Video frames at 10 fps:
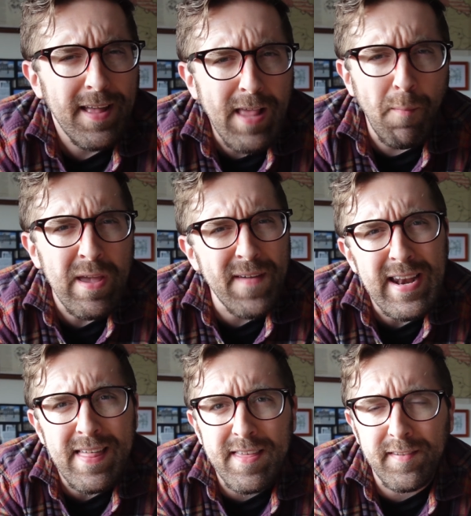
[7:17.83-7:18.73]
And tell me if
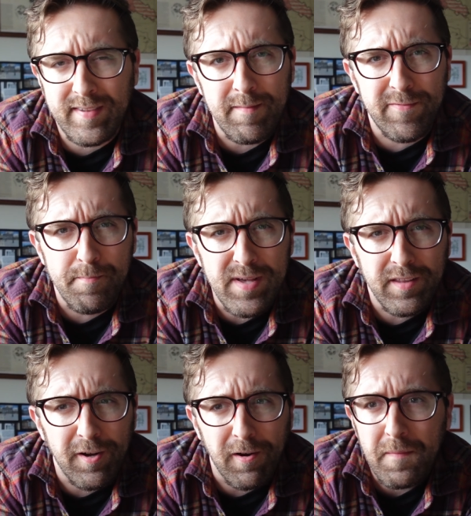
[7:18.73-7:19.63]
any of these seem familiar.